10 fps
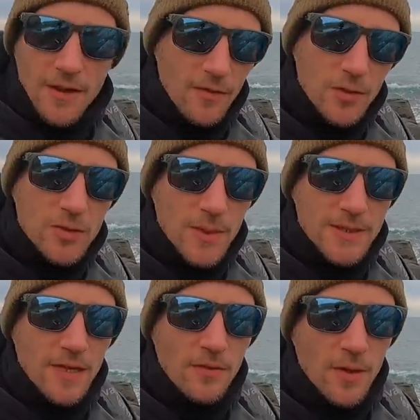I thought to
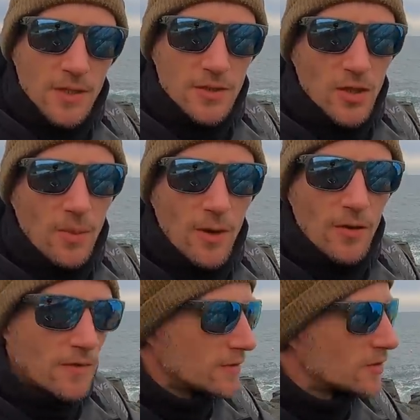myself, I'm going to stop
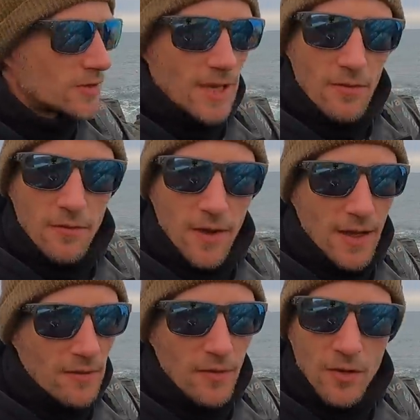off and just have a
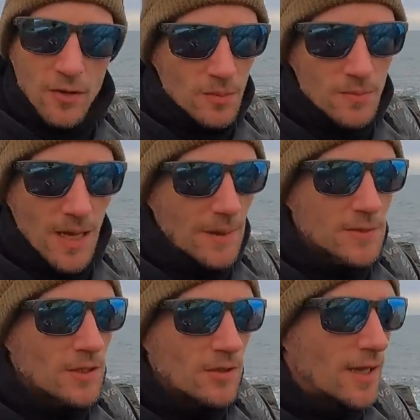flick for
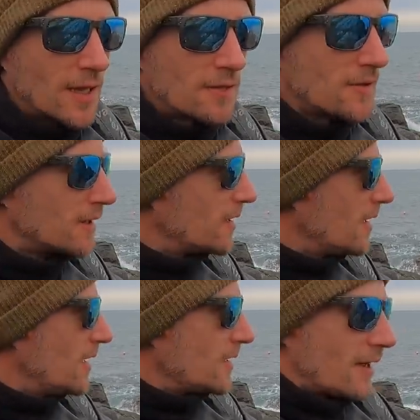absolutely anything.
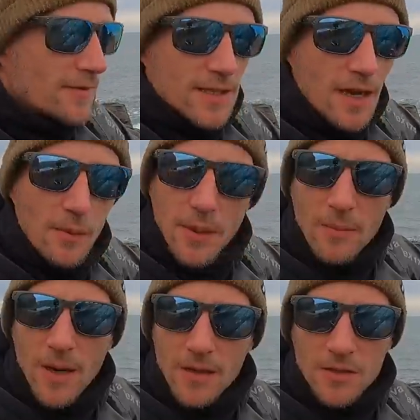Now there's a couple
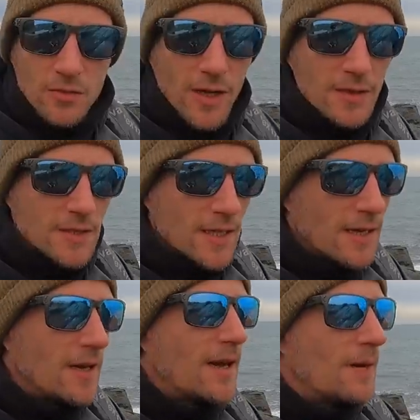of marks around
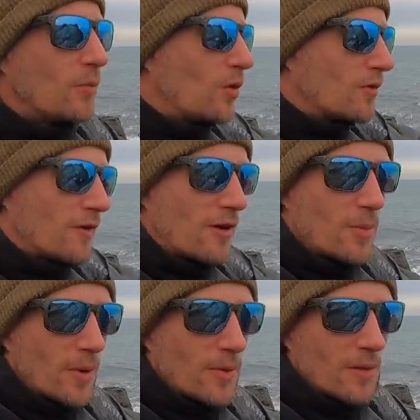here. One very
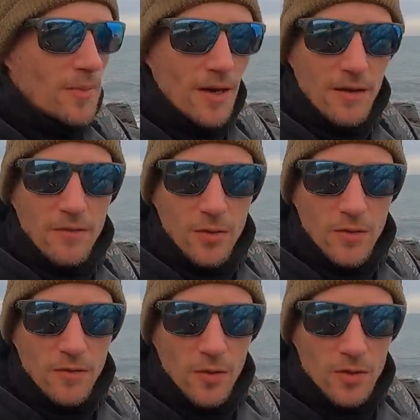popular mark,
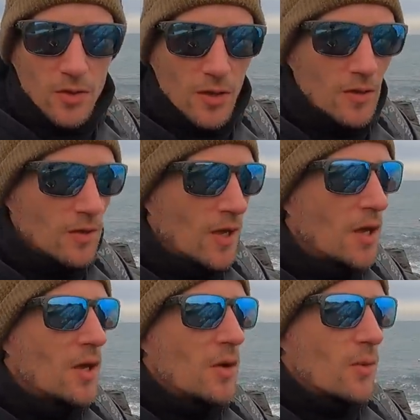Fort Doyle,
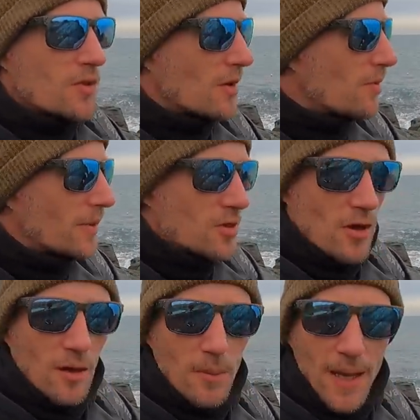which I'll probably
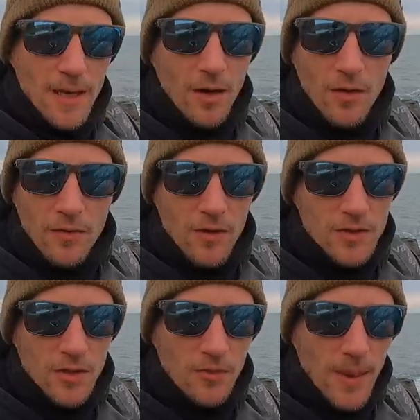chuck a metal off or
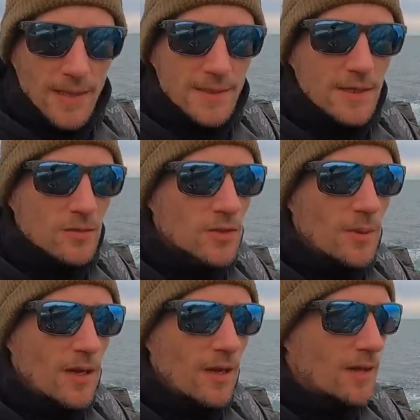a soft plastic or
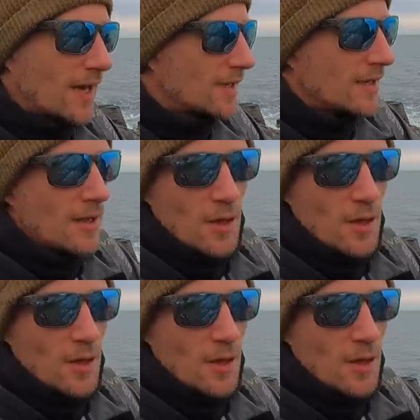something like that.